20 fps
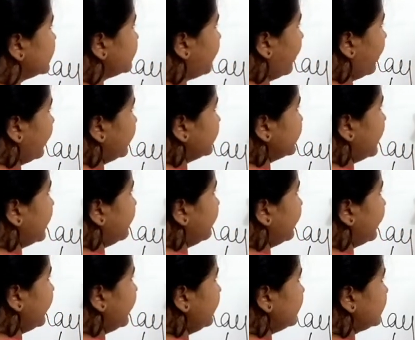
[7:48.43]
point. Am I
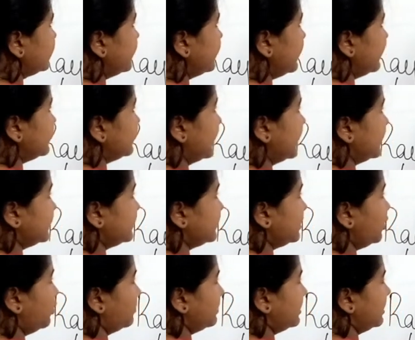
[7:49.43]
right? It's
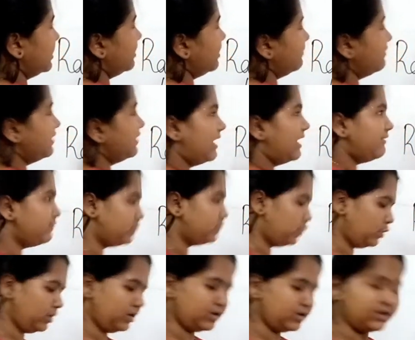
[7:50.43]
assumed. We have
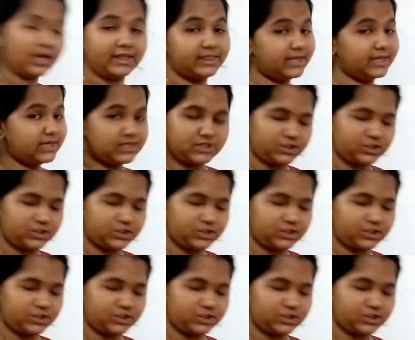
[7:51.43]
nothing is